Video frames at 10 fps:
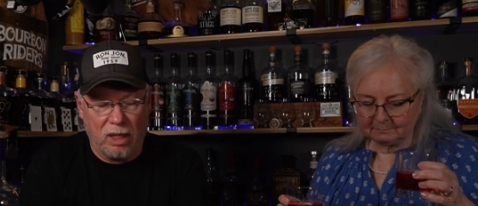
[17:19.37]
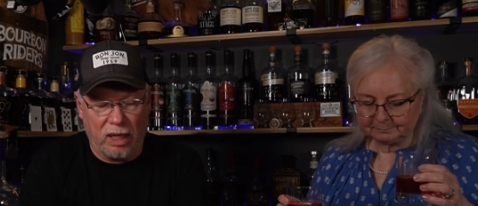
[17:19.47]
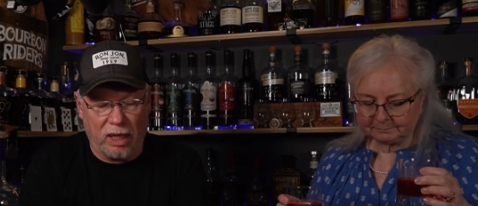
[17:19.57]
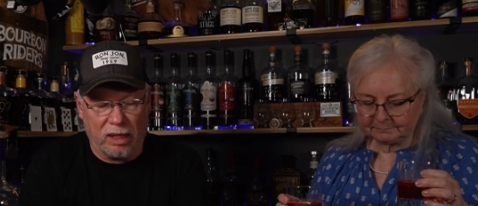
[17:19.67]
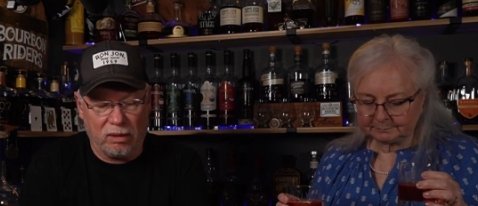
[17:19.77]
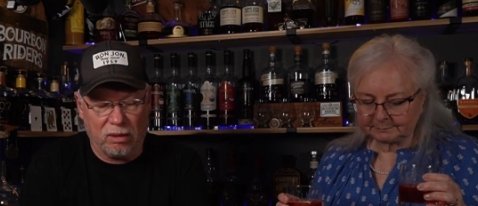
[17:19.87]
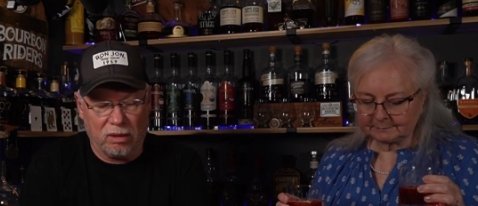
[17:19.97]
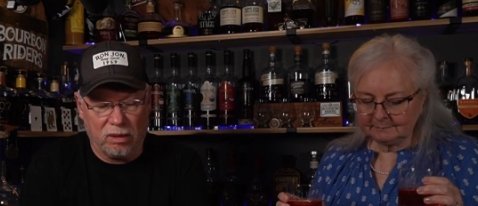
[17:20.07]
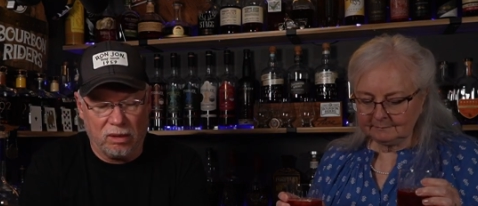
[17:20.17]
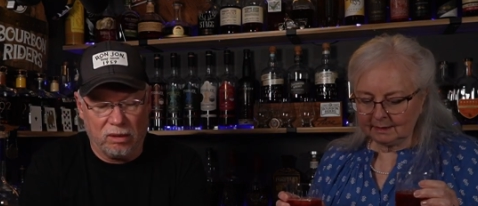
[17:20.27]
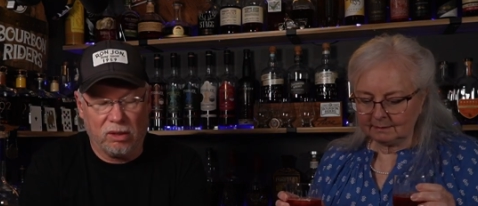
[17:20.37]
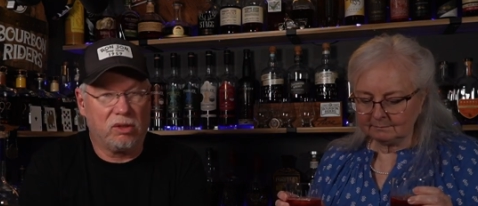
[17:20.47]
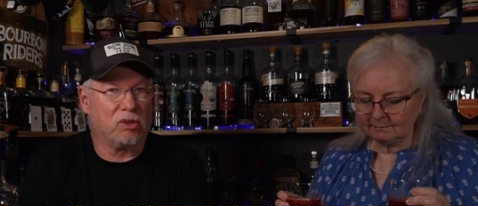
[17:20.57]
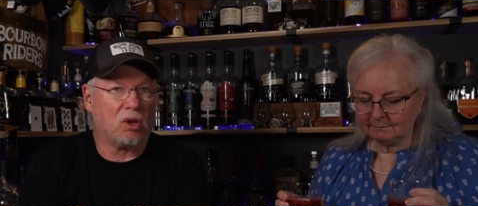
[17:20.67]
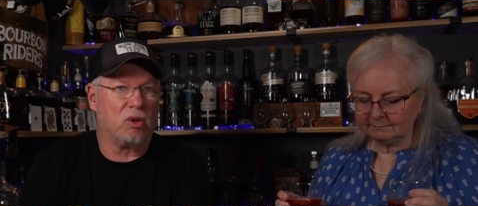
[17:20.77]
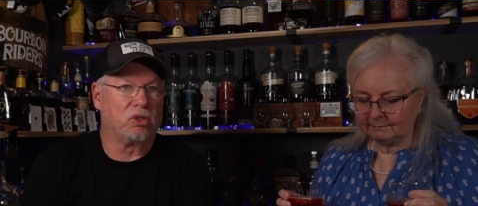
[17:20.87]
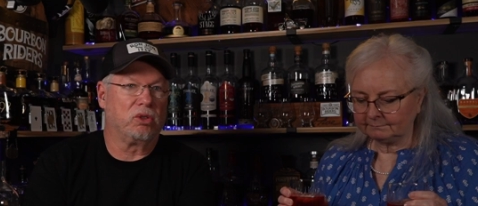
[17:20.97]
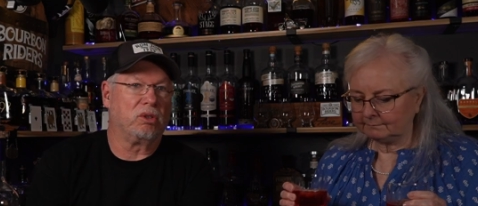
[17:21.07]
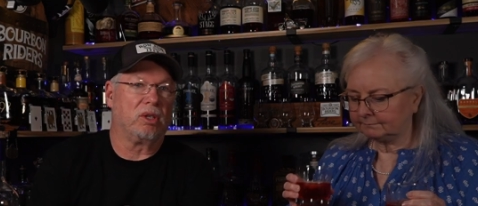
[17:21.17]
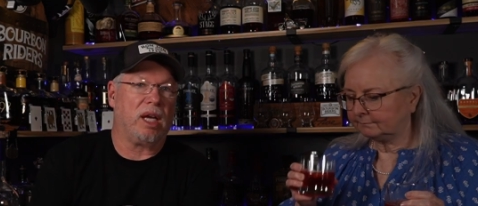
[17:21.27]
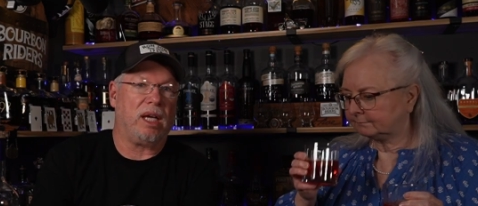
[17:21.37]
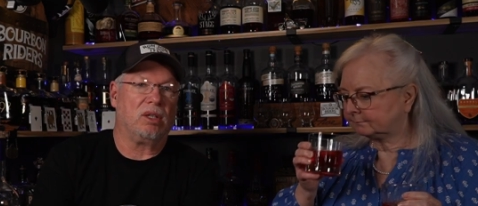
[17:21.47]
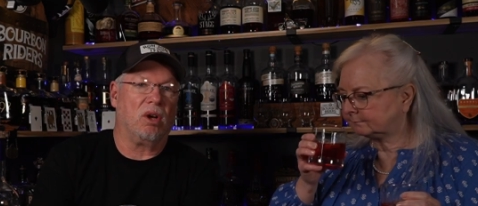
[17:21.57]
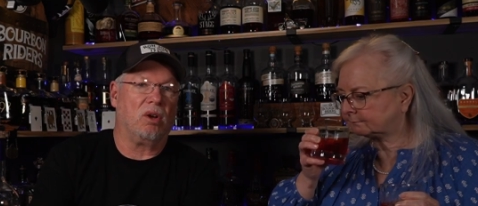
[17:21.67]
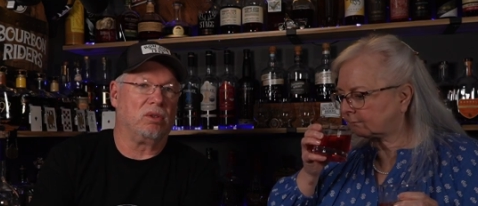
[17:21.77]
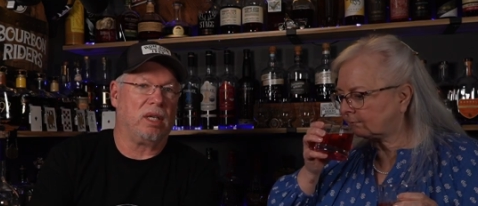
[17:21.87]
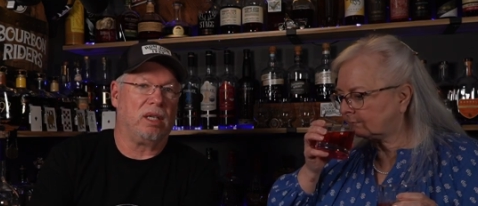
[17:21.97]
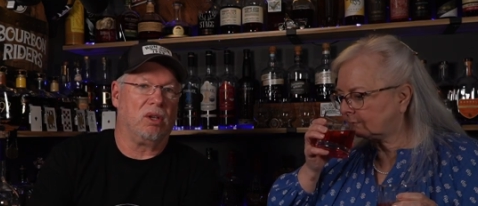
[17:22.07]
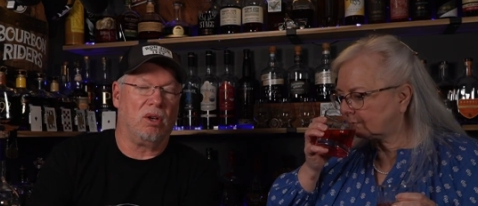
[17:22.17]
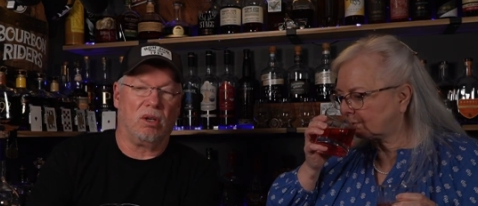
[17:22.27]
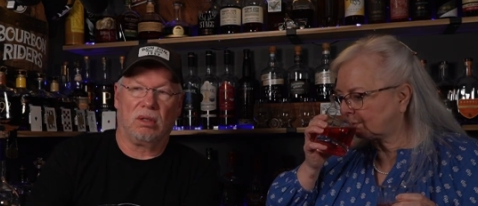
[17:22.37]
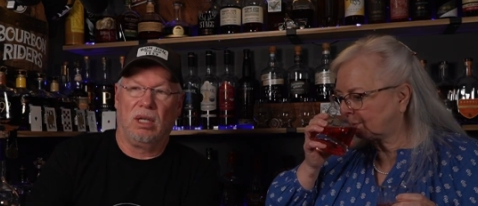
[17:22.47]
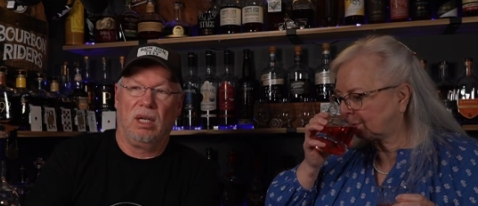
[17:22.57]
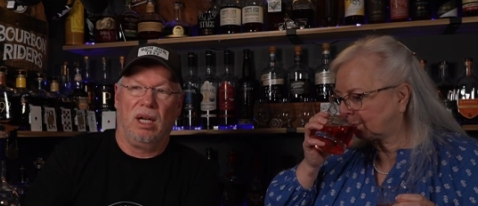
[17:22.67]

Speaker 1: And this is all sugarcane all day long.